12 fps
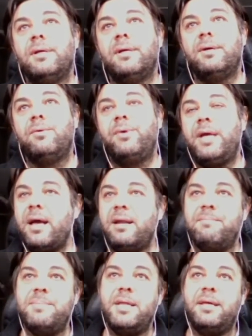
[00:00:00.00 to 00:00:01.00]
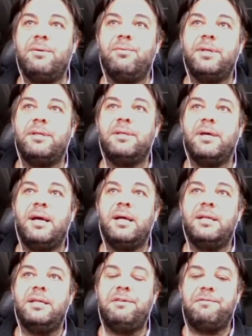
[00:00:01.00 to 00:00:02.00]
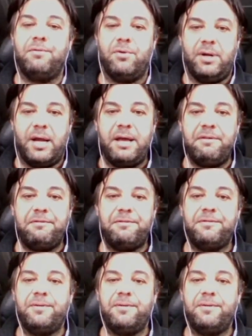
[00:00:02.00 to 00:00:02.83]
a meeting with Leaf for Life,